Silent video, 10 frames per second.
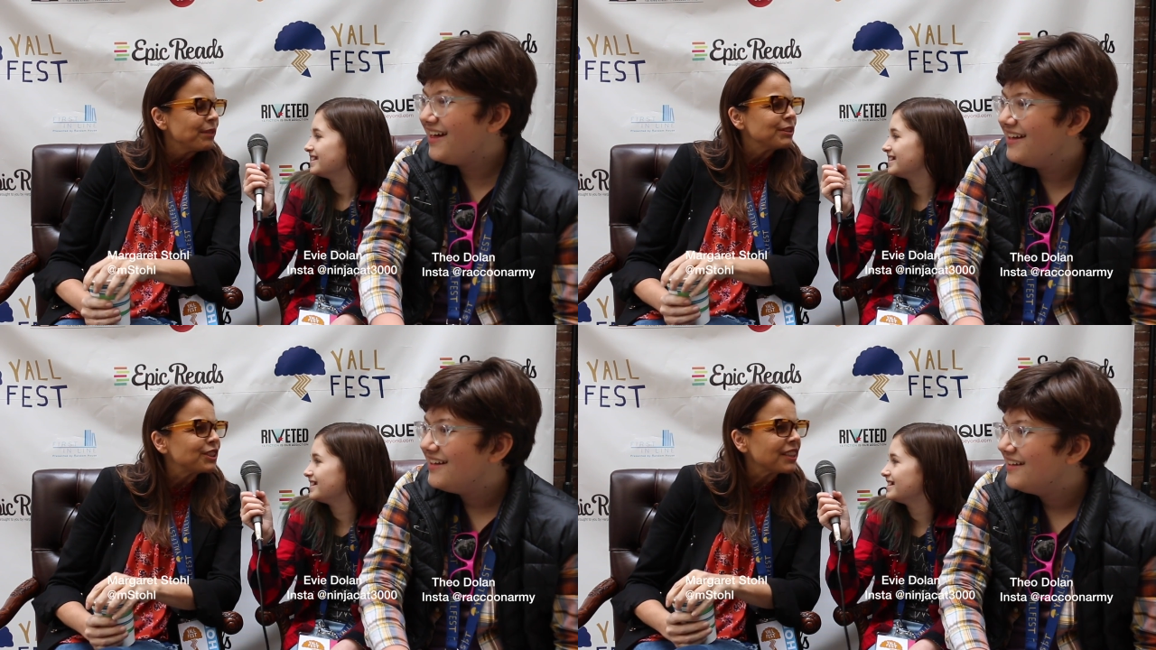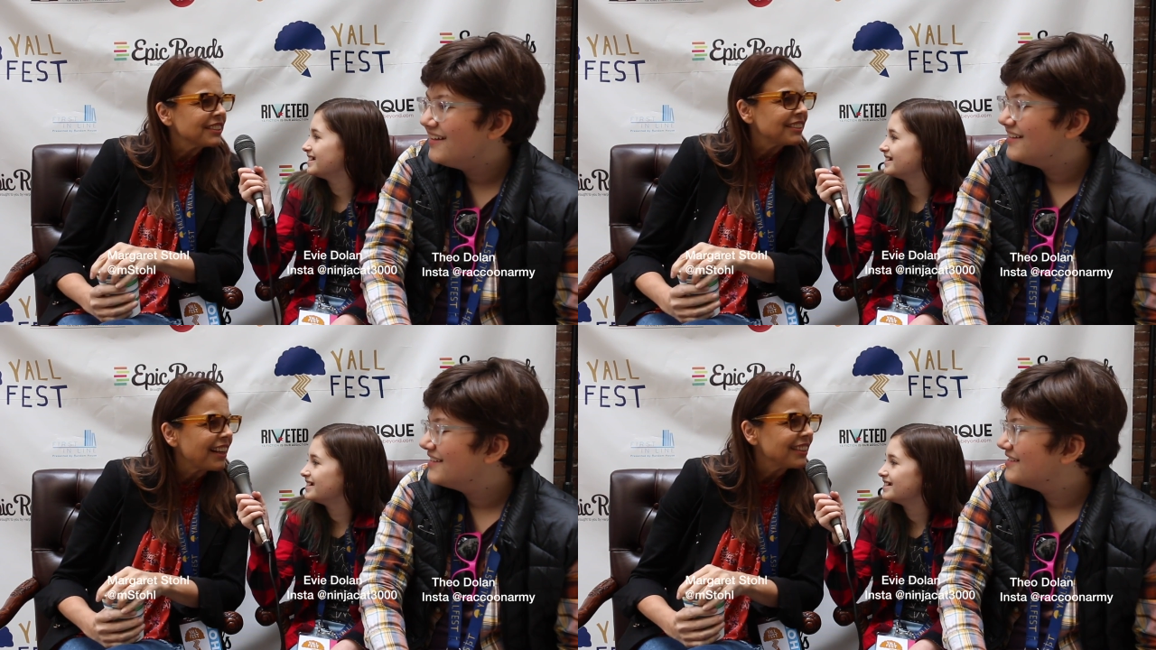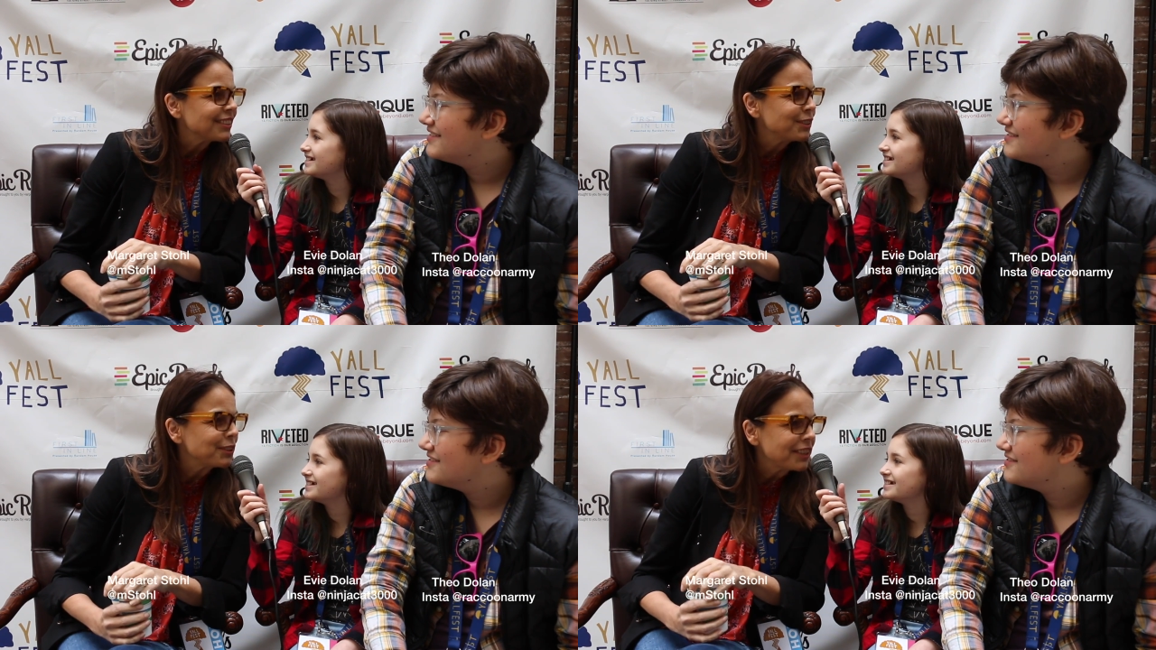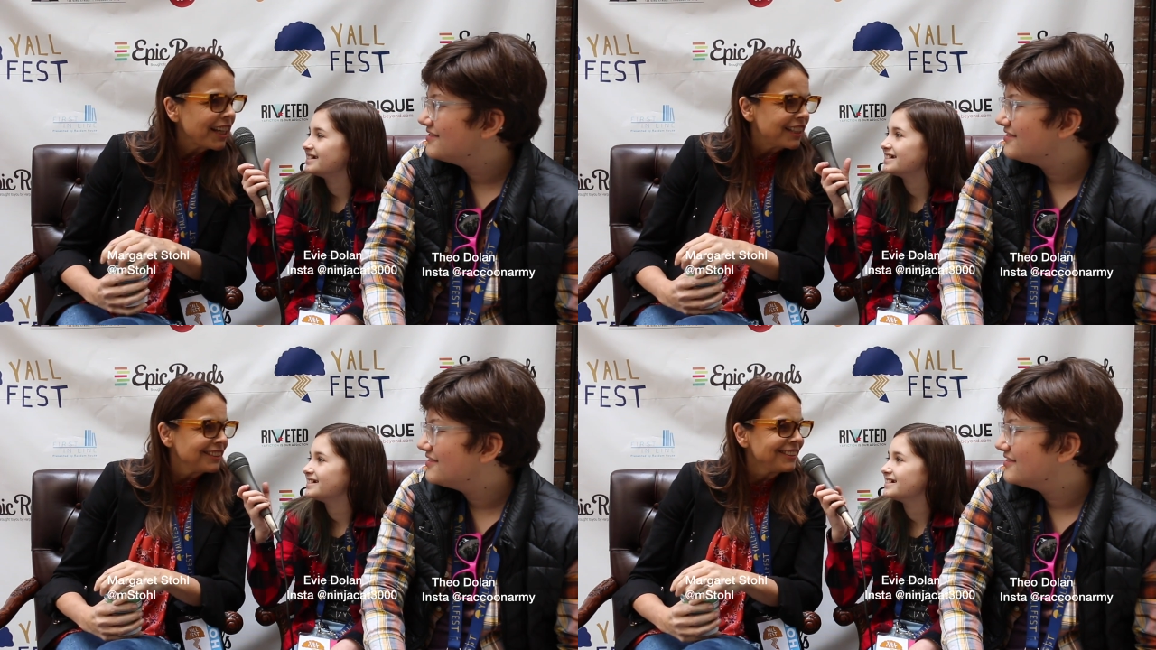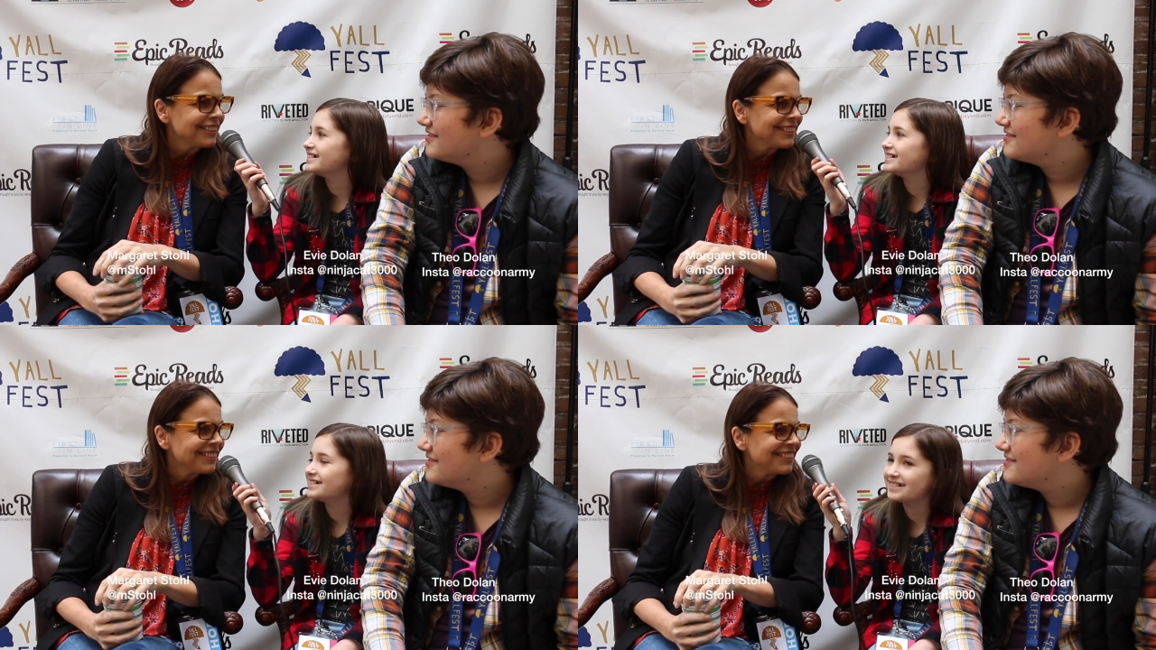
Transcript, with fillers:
Speaker 1: he was dressed as Luke Cage.